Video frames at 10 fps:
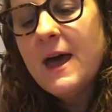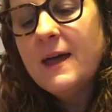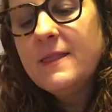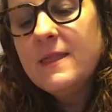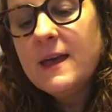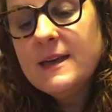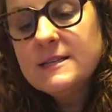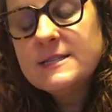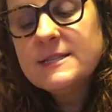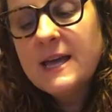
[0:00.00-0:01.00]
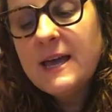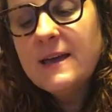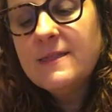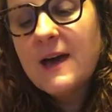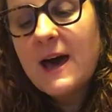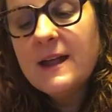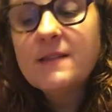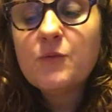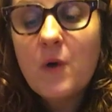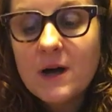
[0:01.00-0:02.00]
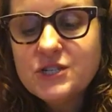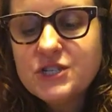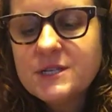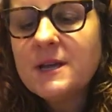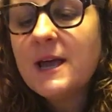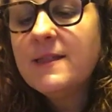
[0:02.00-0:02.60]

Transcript: And they say that it's washed.